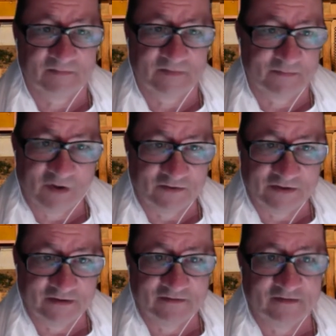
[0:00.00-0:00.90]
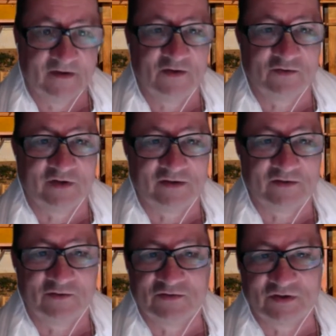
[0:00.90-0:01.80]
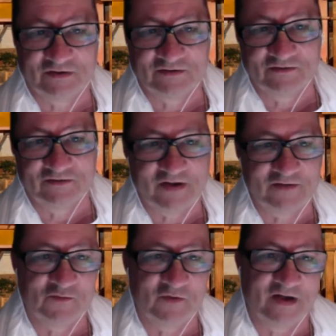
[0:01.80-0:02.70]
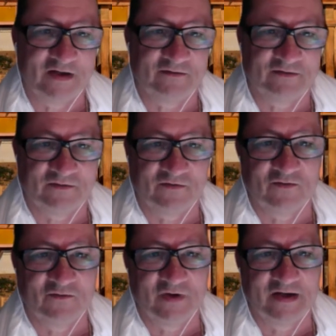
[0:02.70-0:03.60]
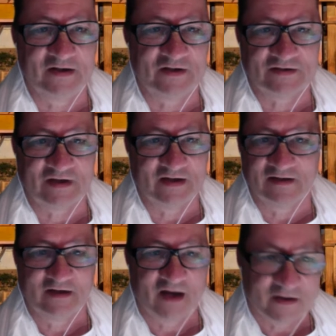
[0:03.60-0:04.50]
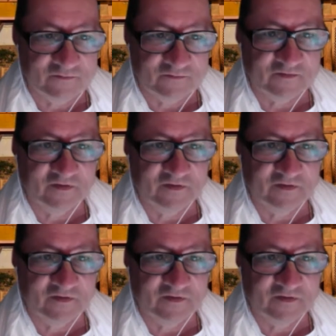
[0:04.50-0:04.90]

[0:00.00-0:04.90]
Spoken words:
the body, you can use it in the right way, or the wrong way, just like a knife.